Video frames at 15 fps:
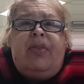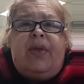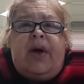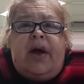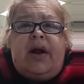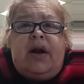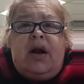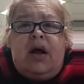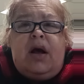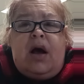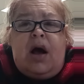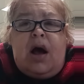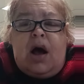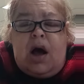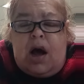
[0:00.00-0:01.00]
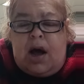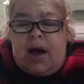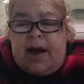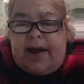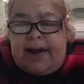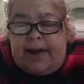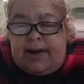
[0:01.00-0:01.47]
that
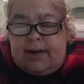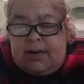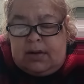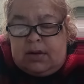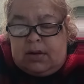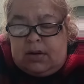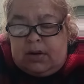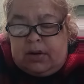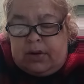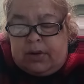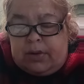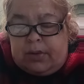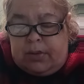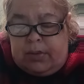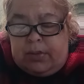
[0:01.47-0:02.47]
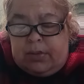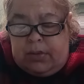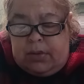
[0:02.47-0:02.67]
I, you know,